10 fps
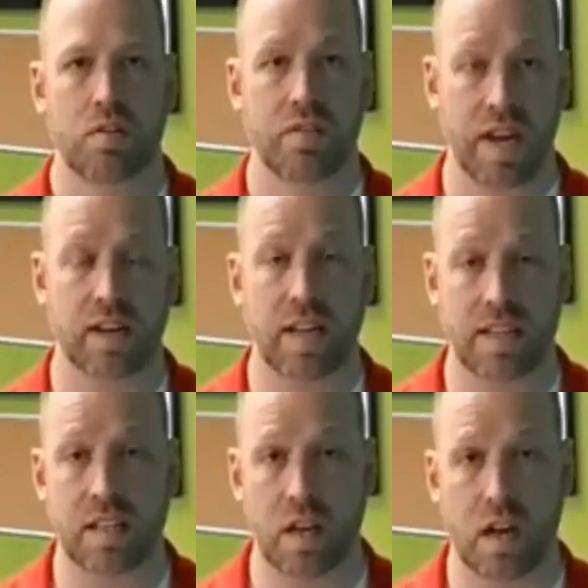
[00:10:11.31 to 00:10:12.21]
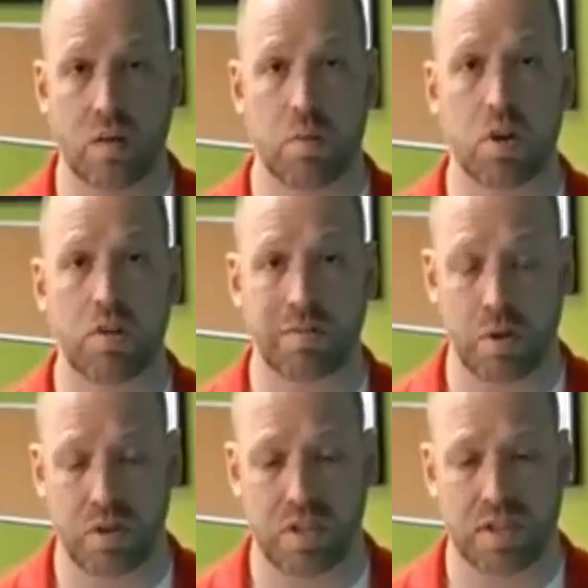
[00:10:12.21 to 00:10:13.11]
finalizing an automotive
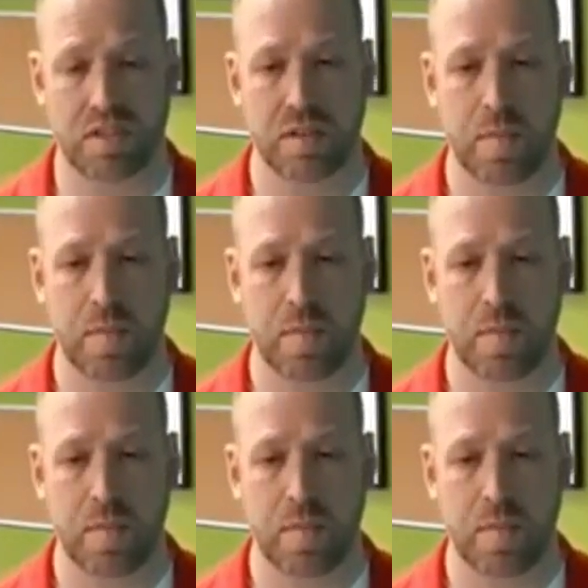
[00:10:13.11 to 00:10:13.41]
purchase.